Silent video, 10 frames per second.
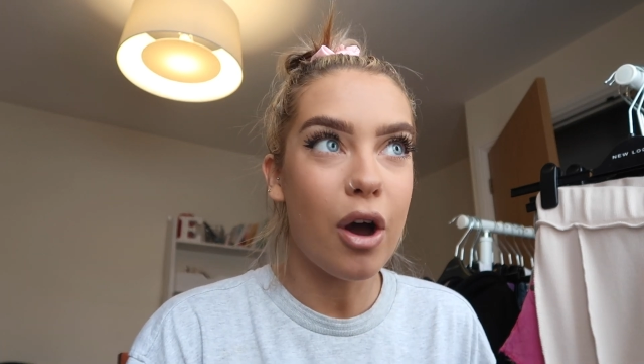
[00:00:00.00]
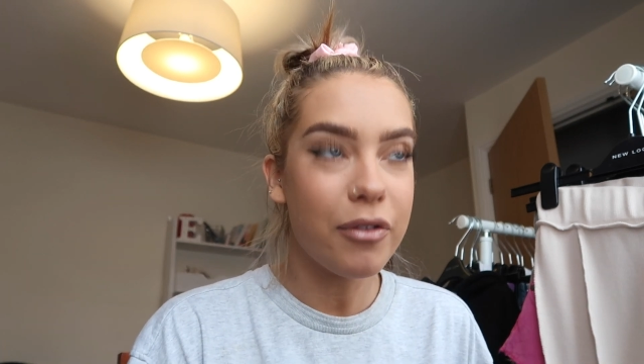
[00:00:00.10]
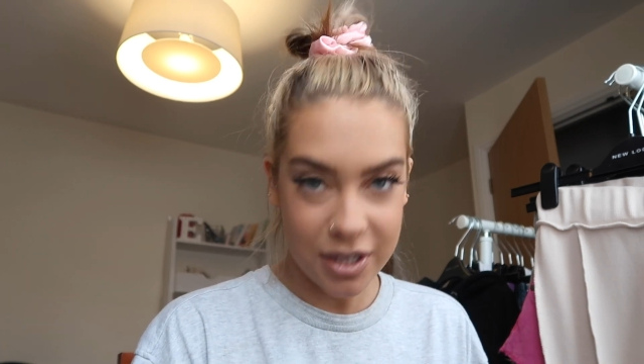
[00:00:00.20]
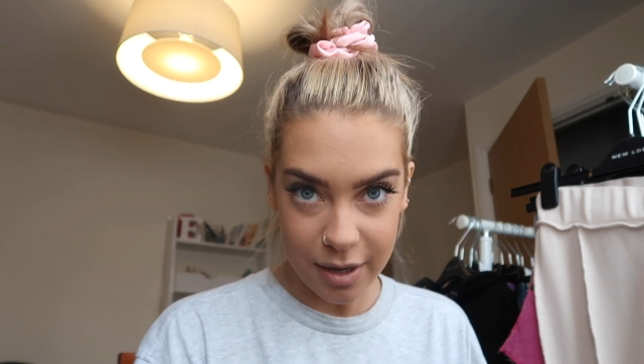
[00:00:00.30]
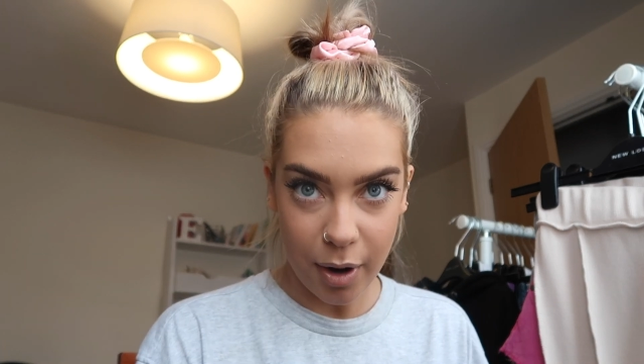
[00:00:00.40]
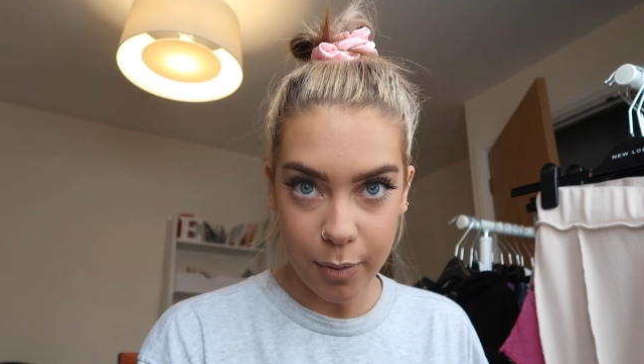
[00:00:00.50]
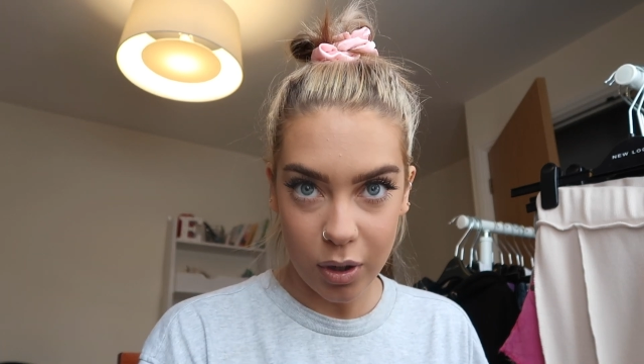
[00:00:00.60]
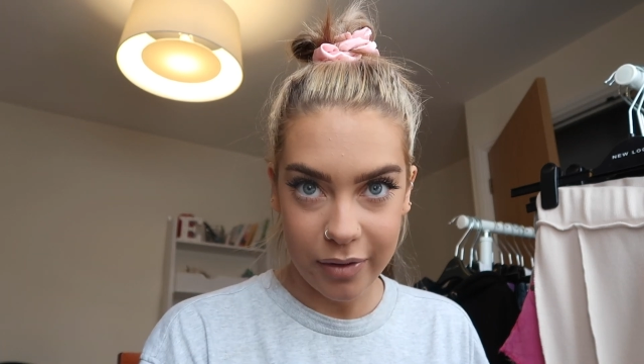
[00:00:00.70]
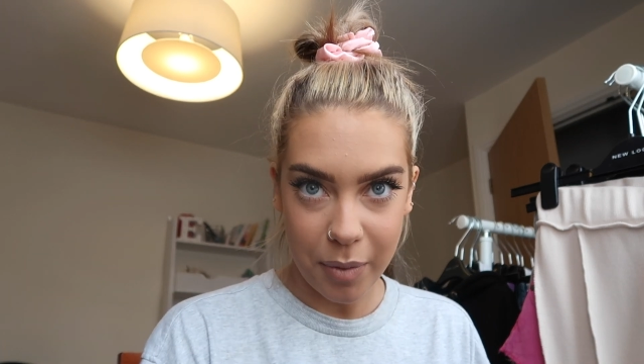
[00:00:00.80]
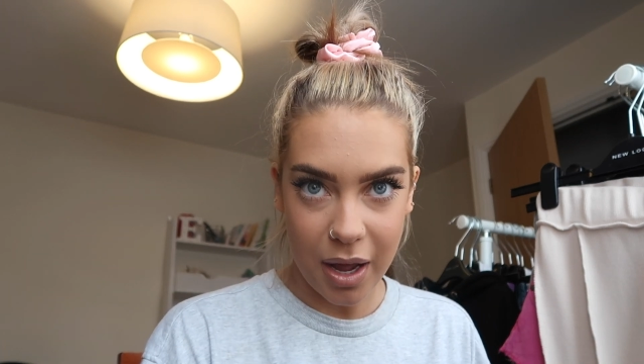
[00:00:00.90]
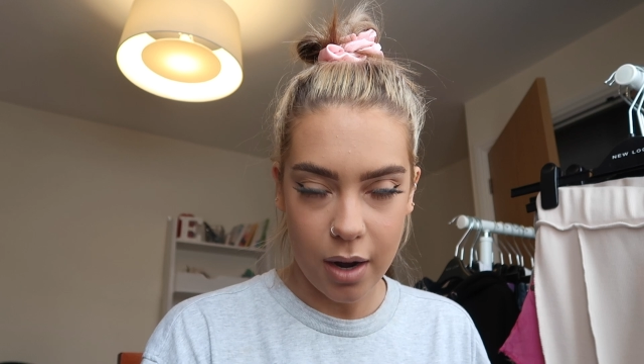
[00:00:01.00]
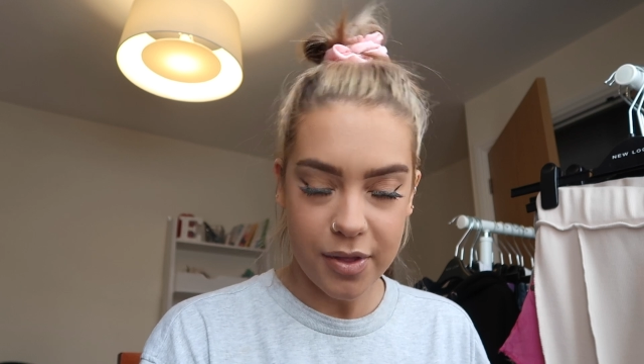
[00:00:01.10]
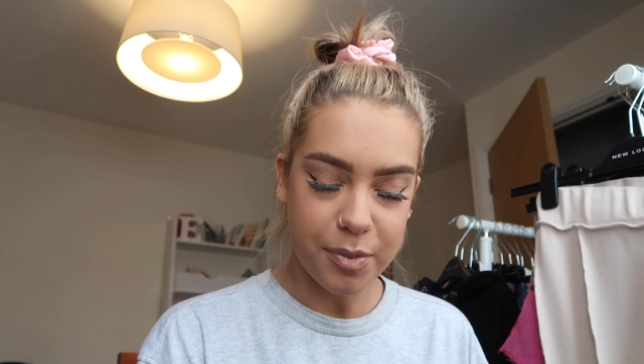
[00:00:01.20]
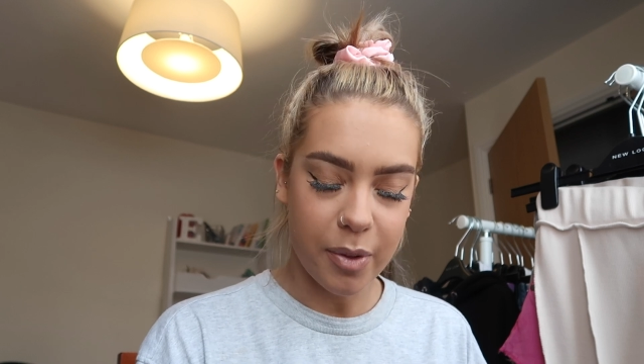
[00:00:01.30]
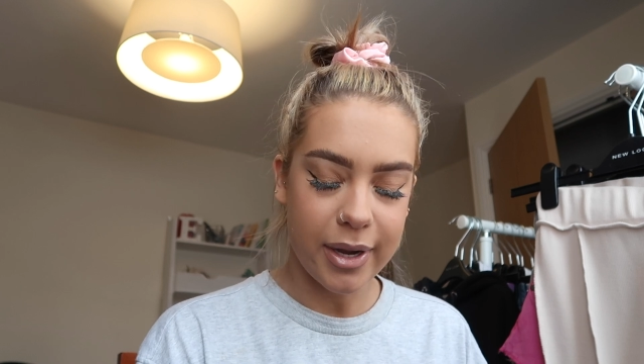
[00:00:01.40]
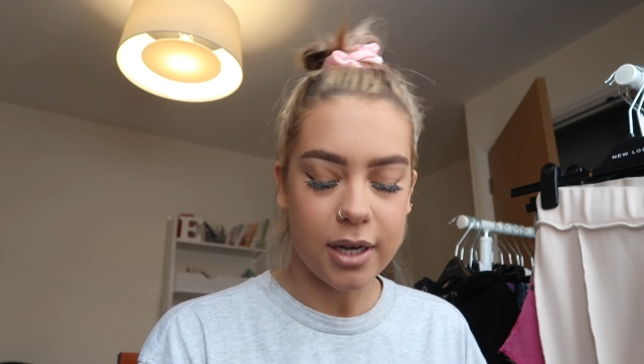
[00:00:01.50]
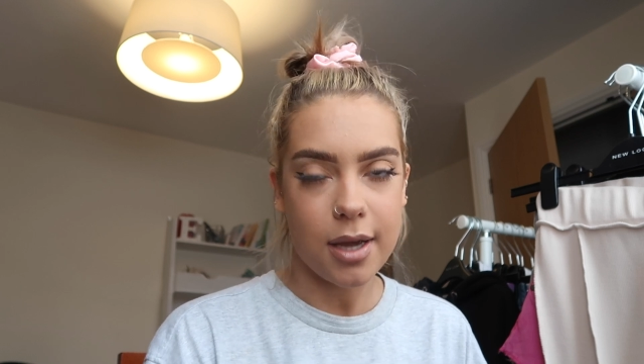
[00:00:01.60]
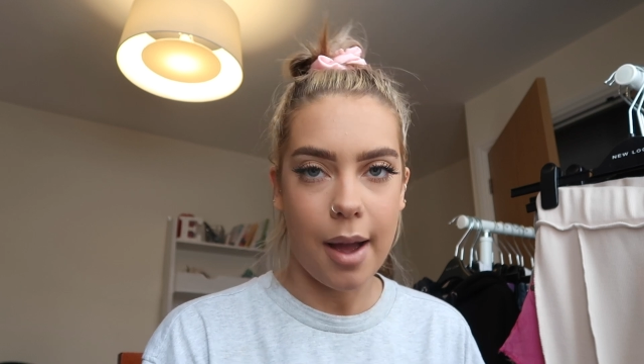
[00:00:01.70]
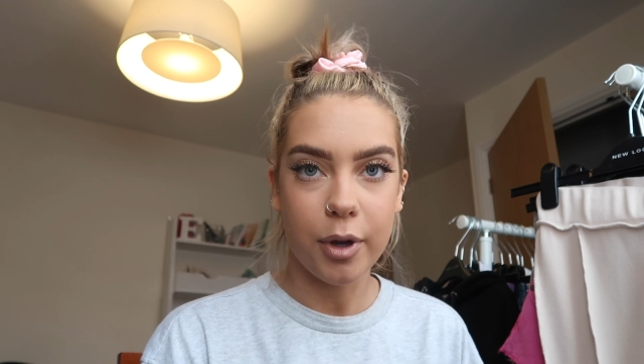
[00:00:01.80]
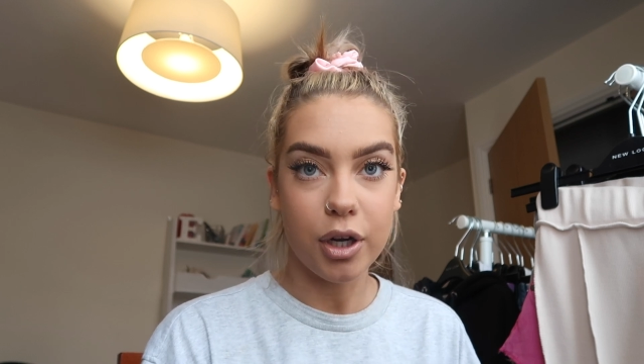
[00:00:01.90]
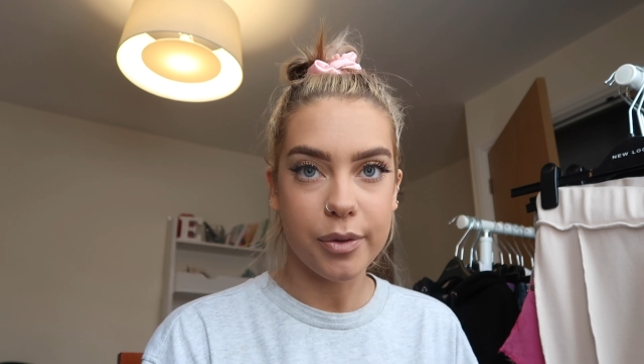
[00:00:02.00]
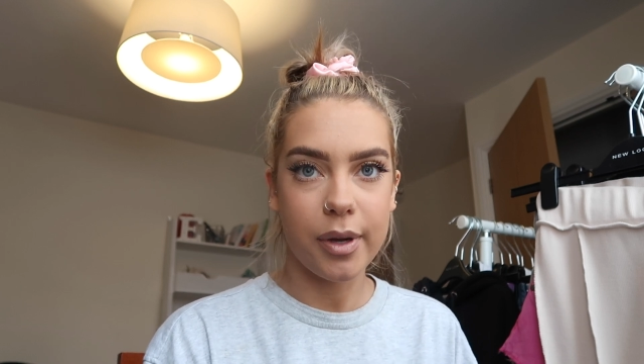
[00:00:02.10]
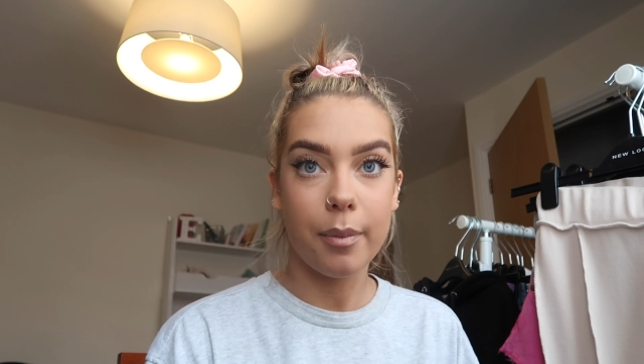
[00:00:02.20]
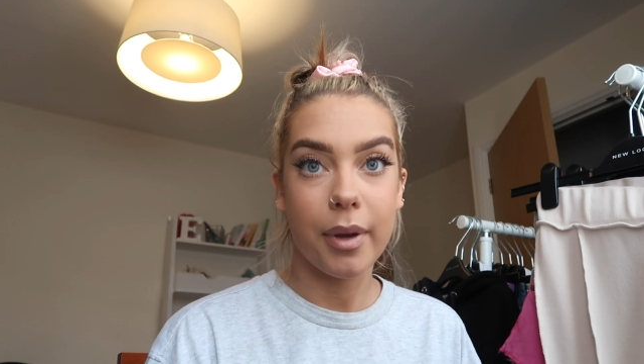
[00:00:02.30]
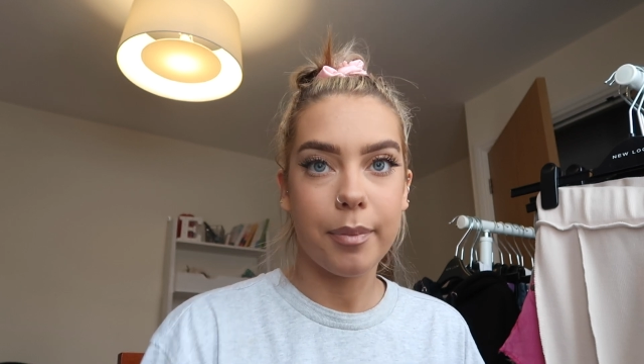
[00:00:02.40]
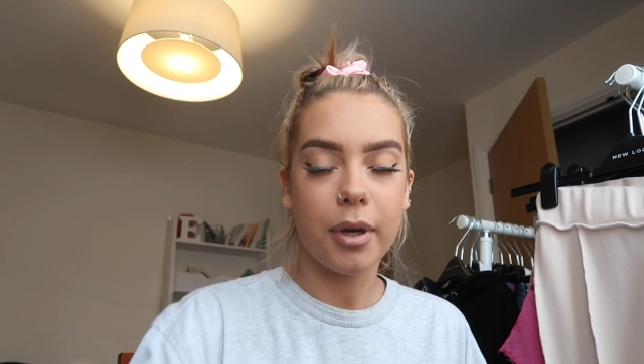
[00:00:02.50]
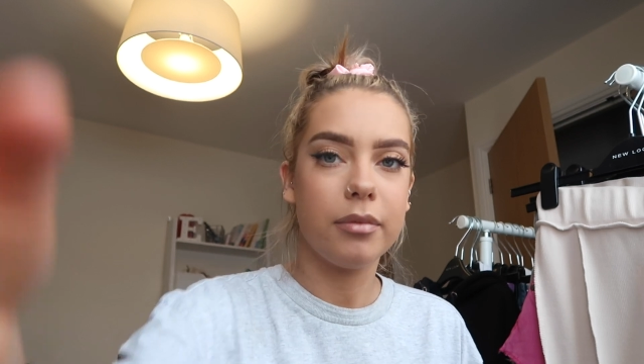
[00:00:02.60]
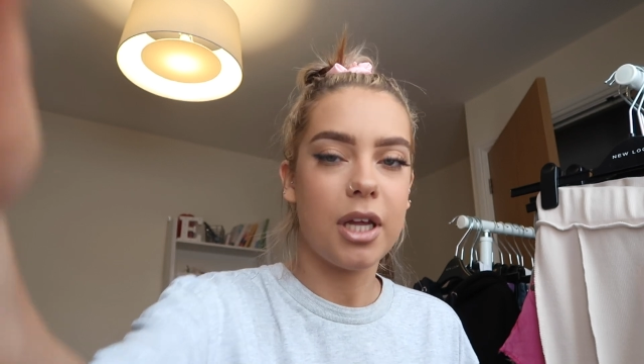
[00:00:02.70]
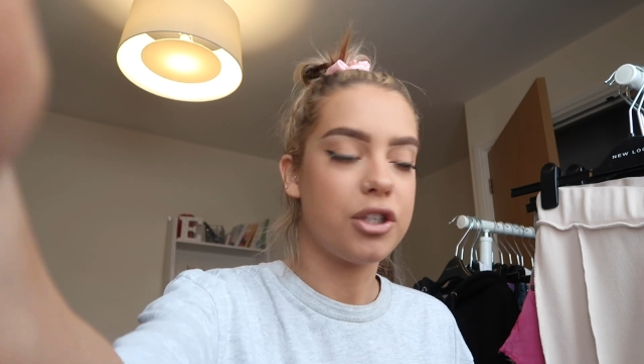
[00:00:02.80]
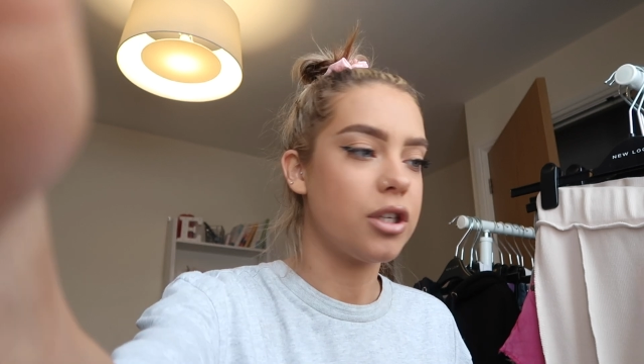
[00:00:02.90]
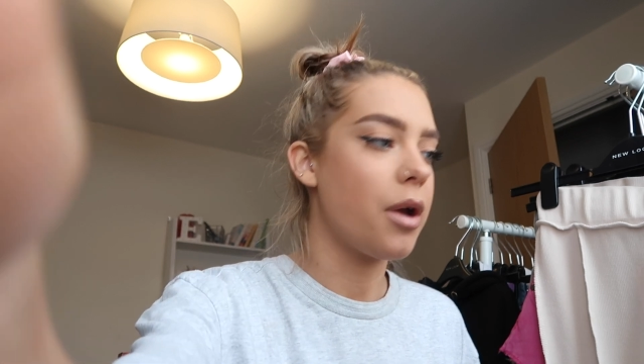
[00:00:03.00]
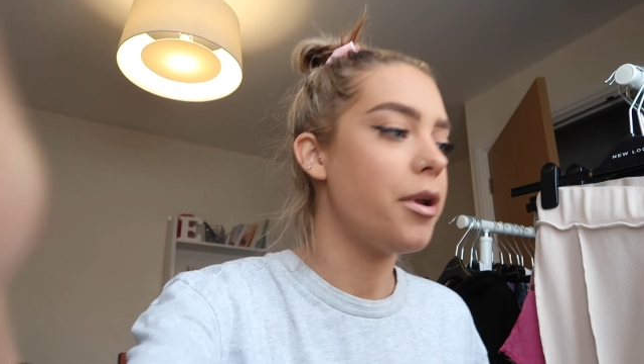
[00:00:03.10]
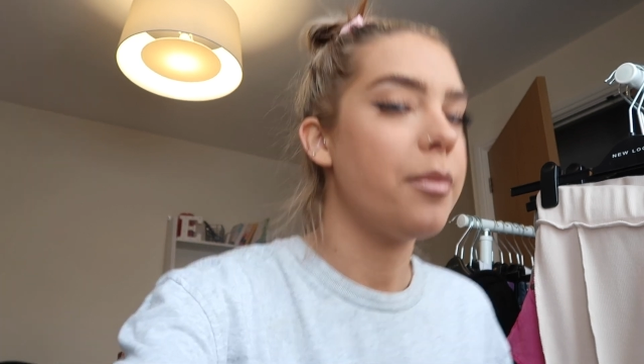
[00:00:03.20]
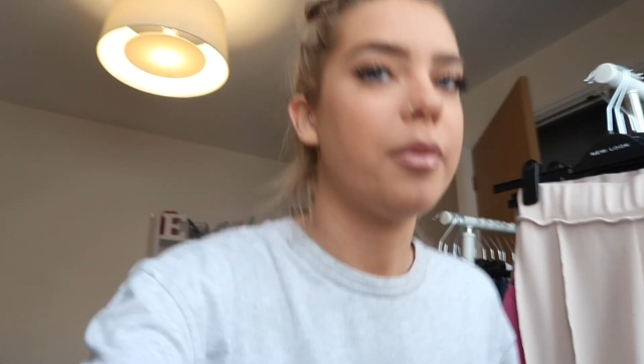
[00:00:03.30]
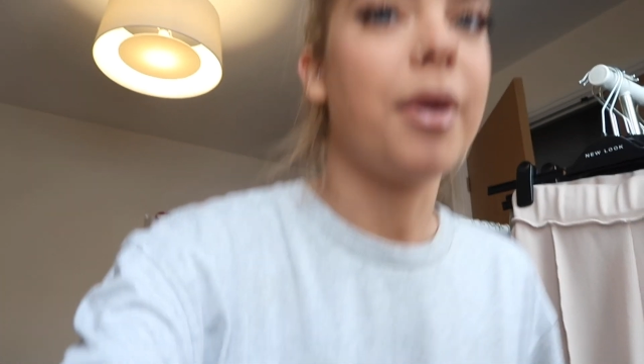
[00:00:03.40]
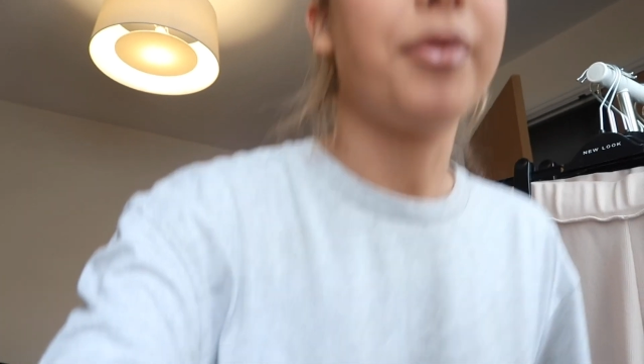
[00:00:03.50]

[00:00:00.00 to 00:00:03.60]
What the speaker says: Obviously, I'm not leaving my hair like this, by the way, guys. I'm gonna do it in a bit, but let's just go and open